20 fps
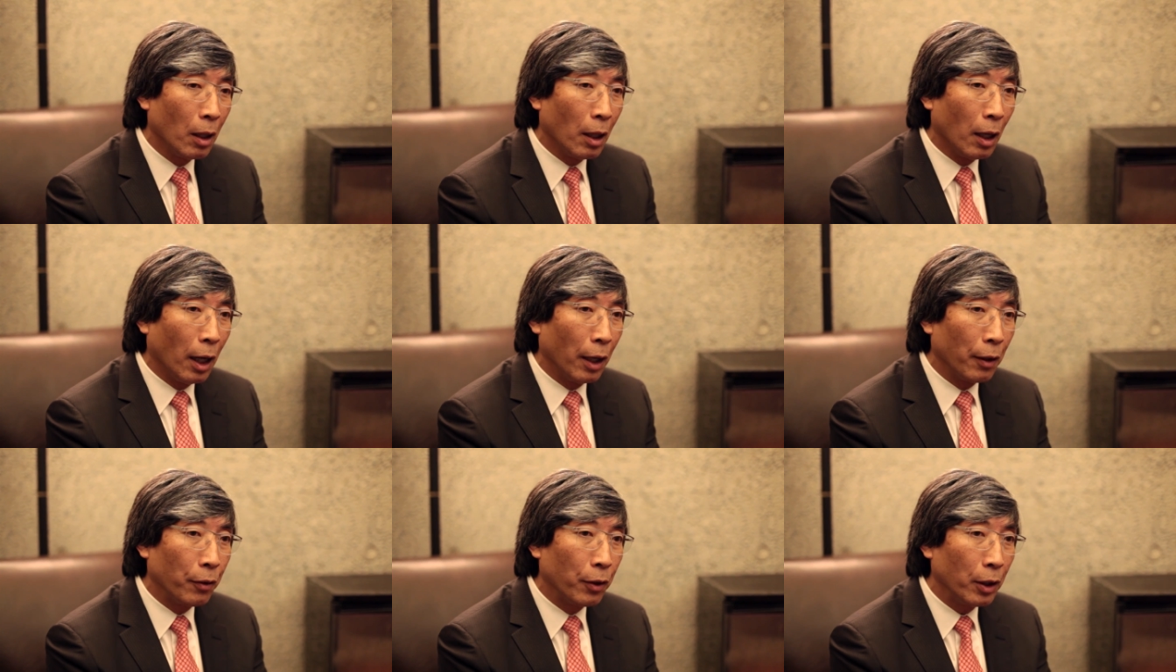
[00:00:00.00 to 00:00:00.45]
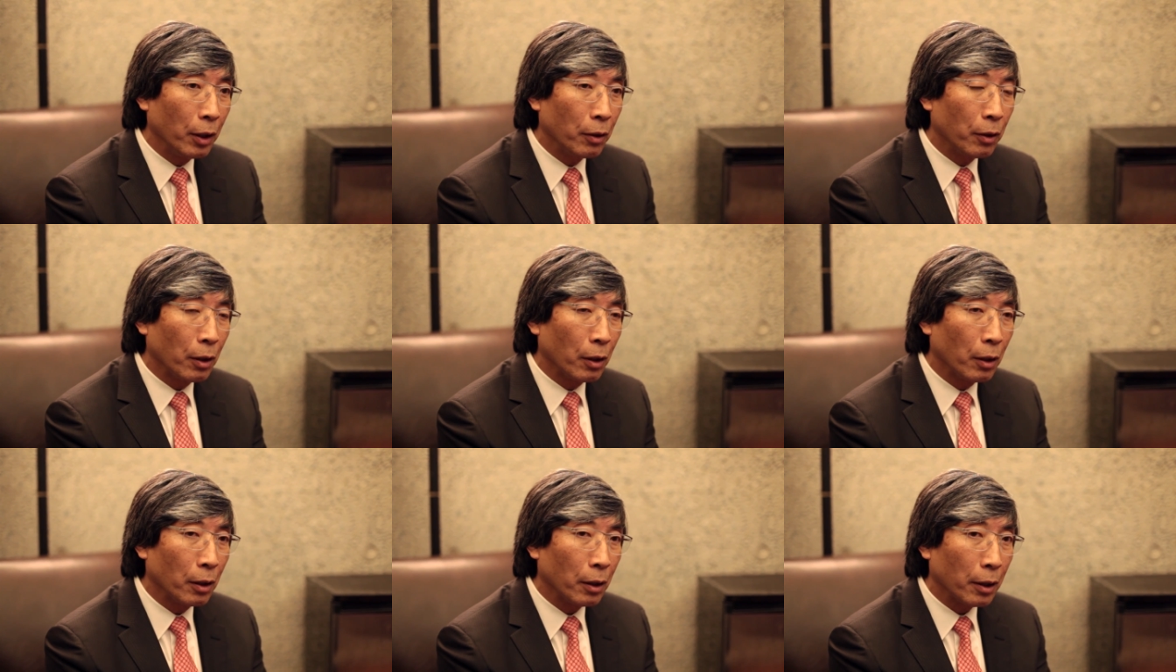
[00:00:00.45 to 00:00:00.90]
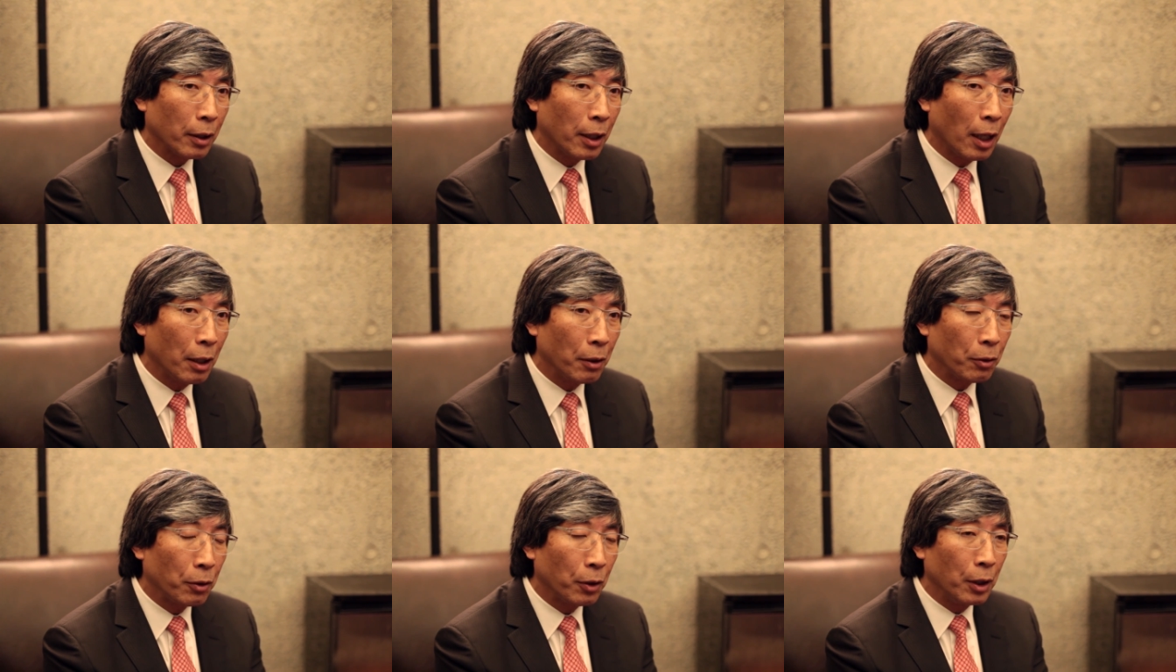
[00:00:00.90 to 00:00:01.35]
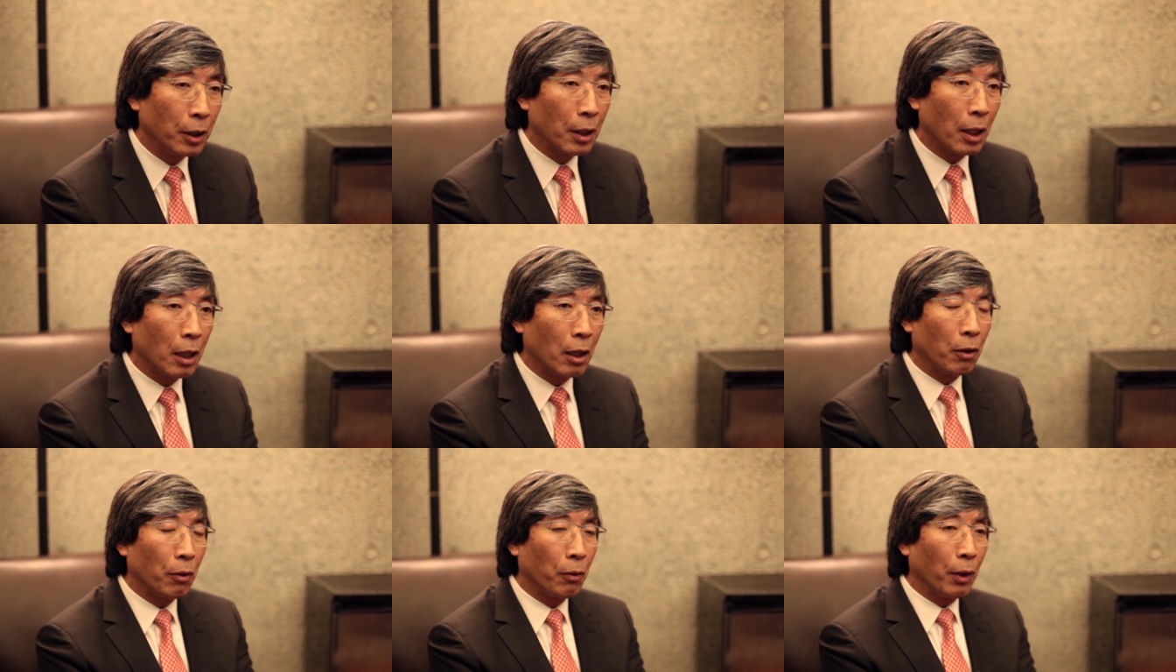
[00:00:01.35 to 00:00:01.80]
I think the country
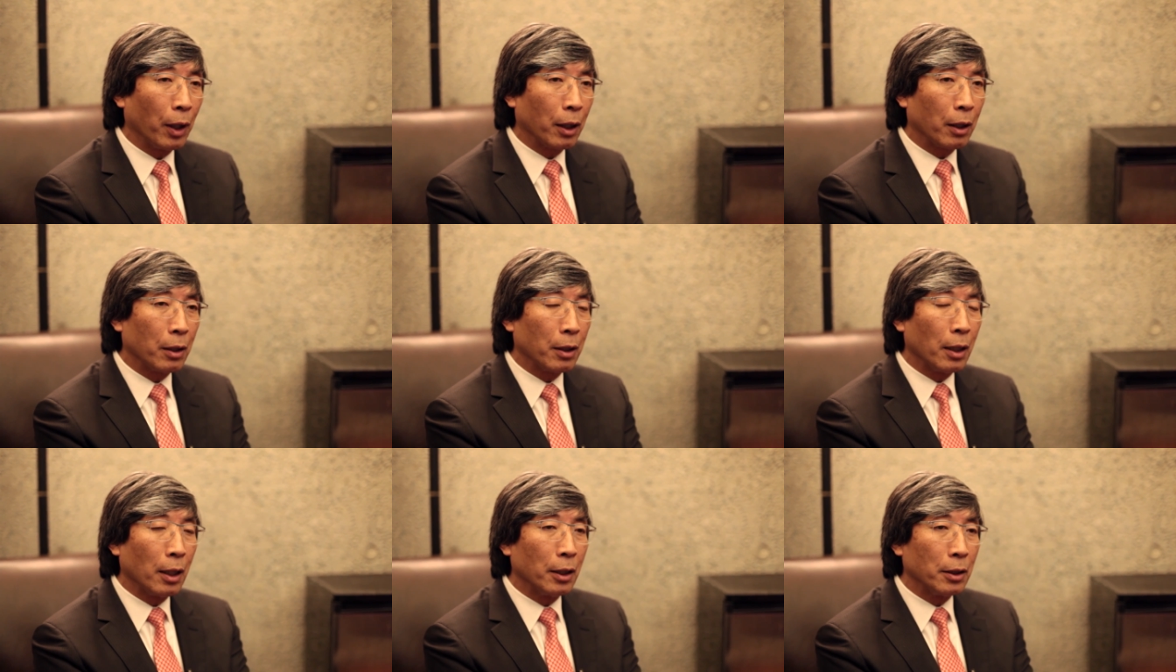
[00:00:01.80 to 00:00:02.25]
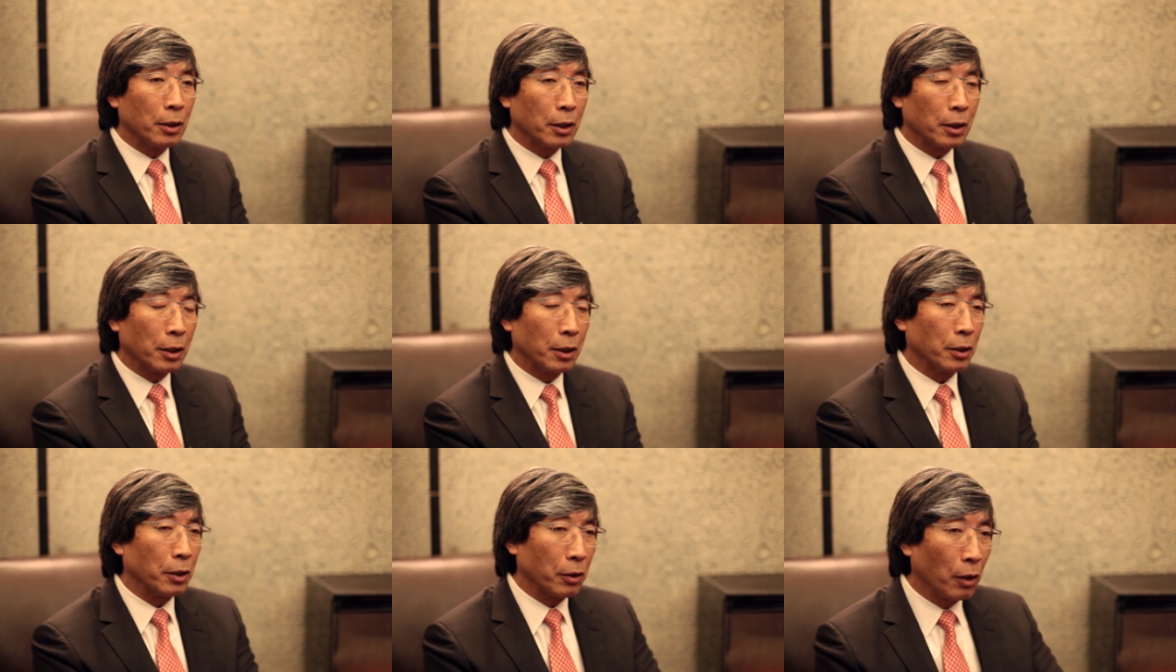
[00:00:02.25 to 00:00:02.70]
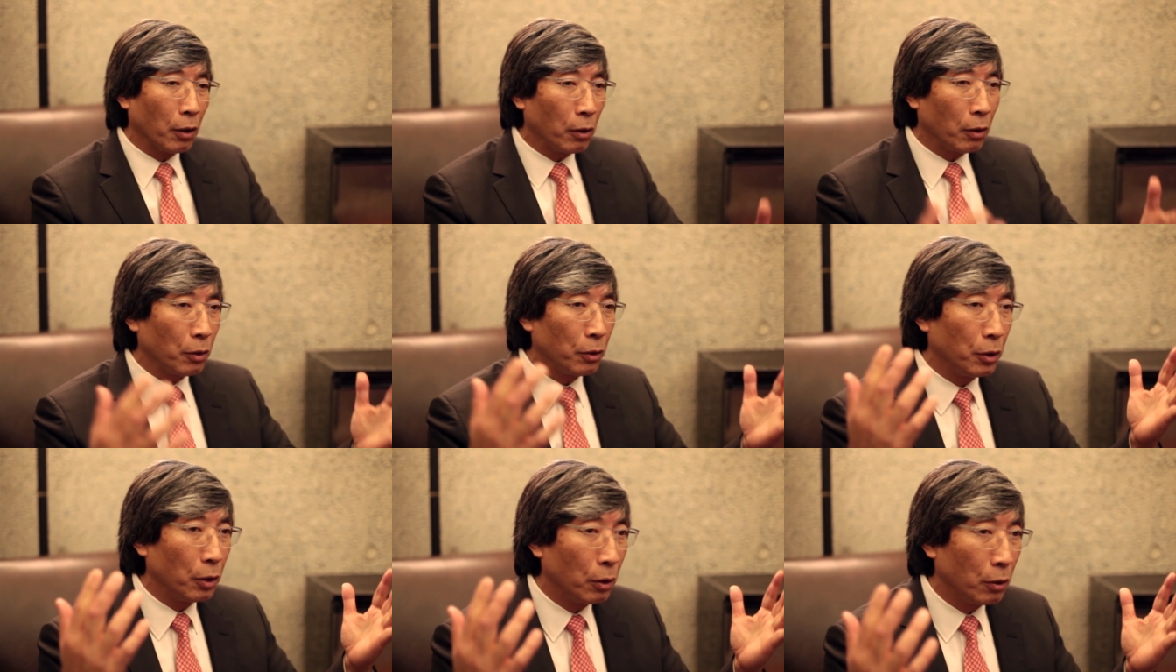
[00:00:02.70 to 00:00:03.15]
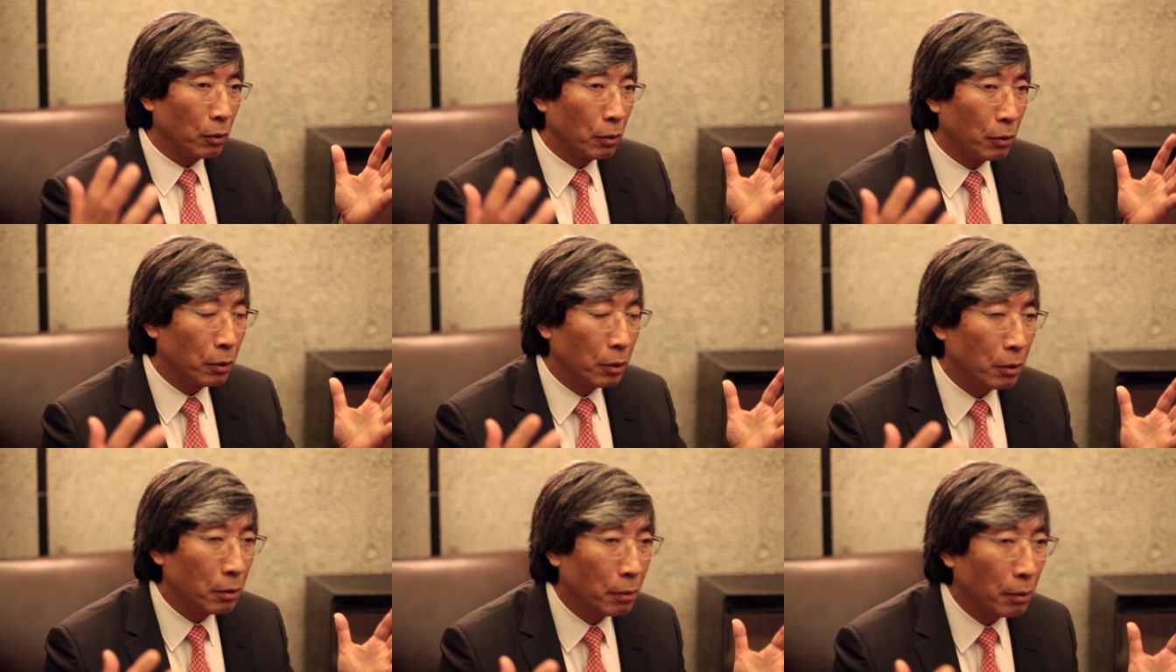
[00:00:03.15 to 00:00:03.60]
now recognizes this is a whole new